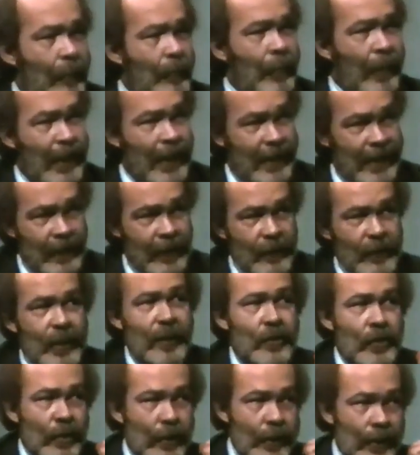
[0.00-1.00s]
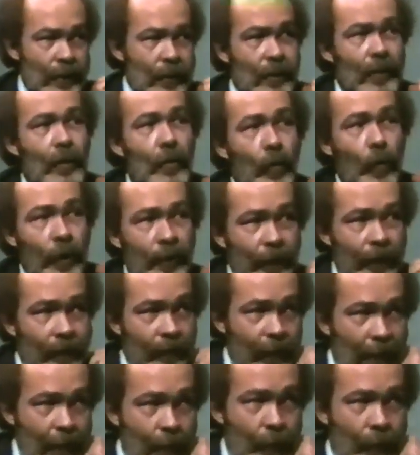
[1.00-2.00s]
by essentially, when the
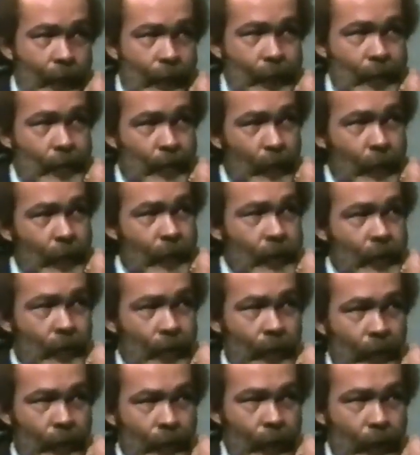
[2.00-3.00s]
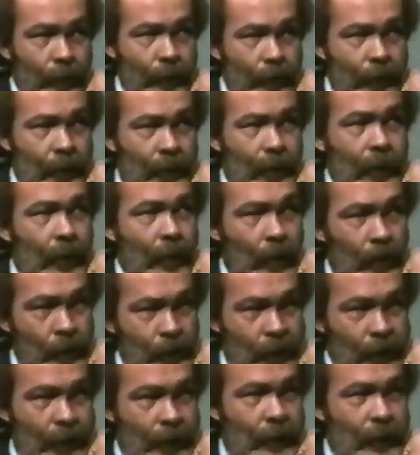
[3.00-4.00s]
vibrator is put to the throat,
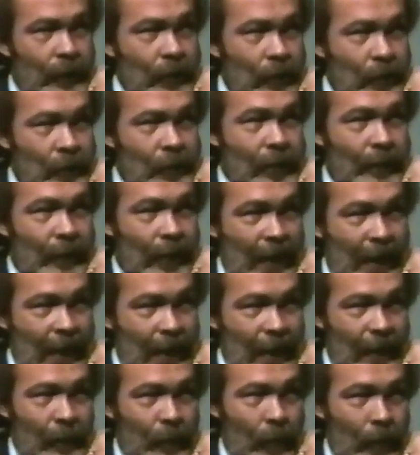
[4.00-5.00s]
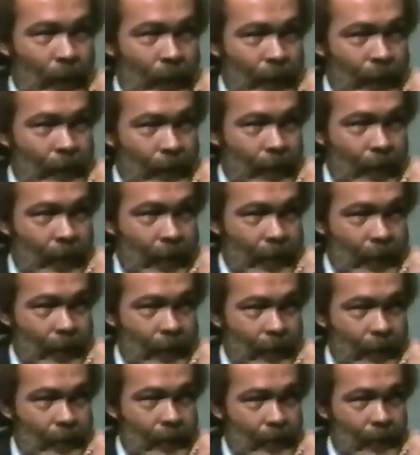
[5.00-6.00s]
losing the use of a hand while they're talking.
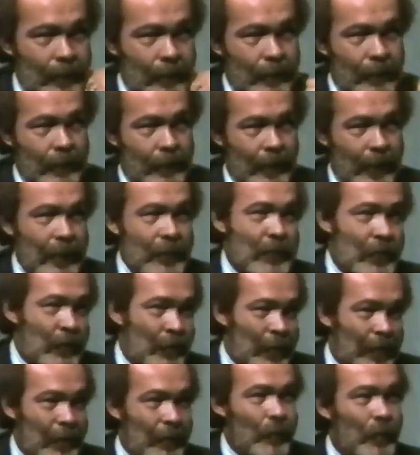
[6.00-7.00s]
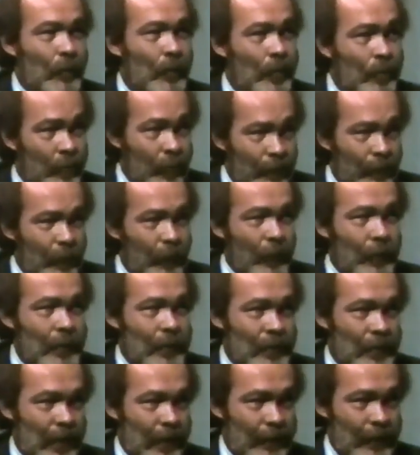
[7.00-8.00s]
Consequently, we would prefer
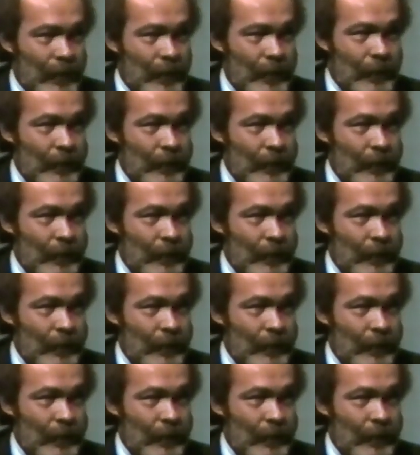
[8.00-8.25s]
esophageal